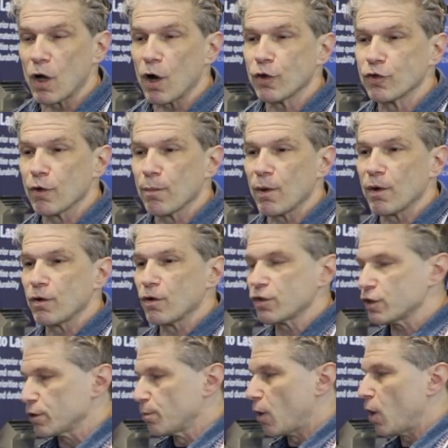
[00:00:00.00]
larger
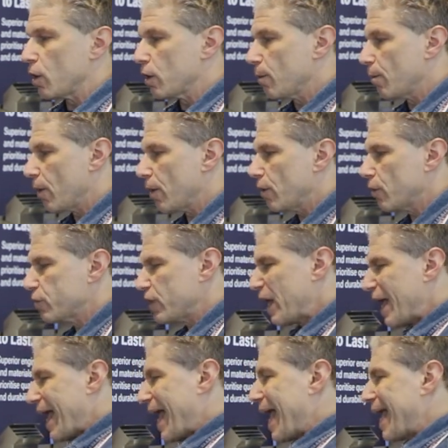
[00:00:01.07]
burners, smaller burners.
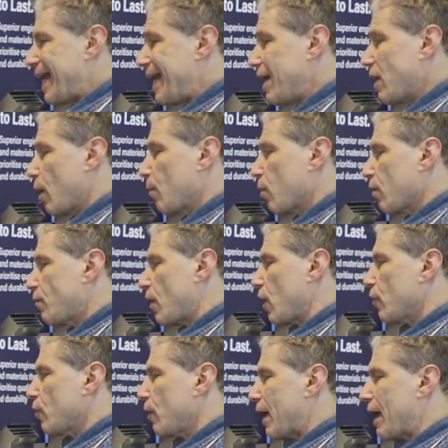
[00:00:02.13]
Any number of
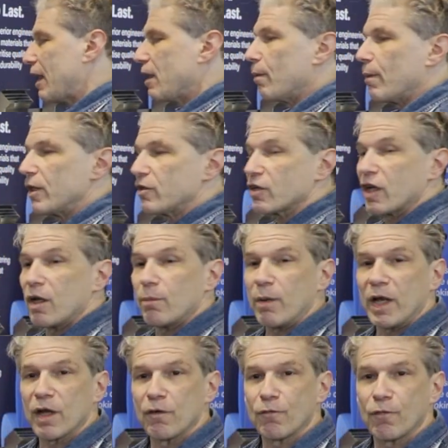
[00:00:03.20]
other elements can
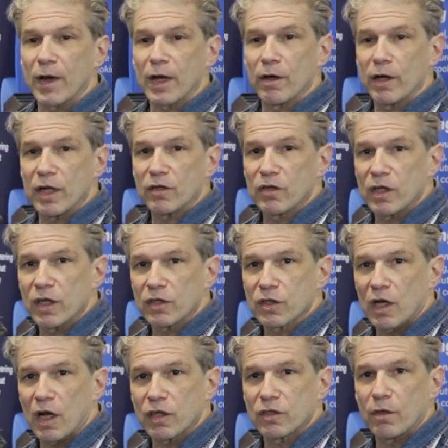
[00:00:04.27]
be configured into
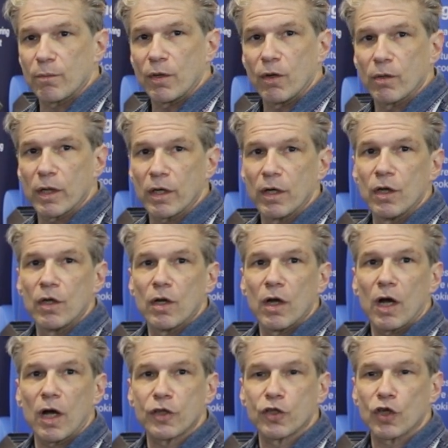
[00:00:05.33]
this custom unit.
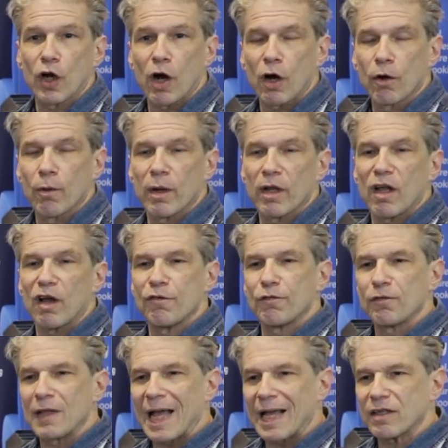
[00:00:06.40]
A char grill, a
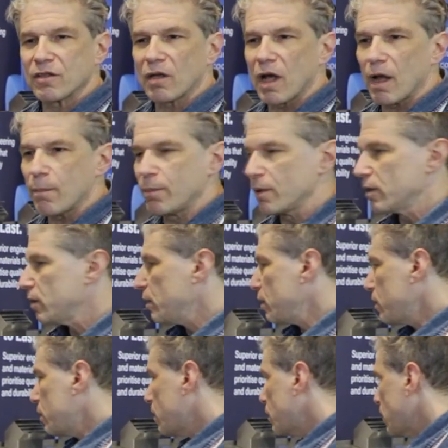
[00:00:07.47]
flat top,
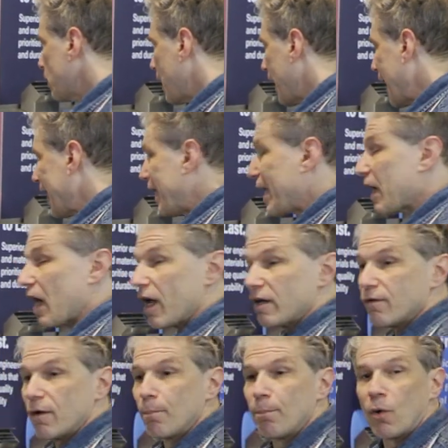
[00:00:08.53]
any
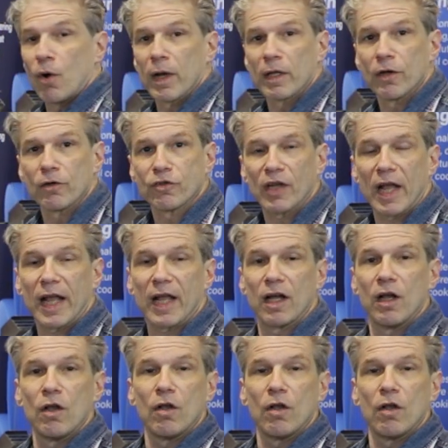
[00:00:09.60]
kind of a boiler tank,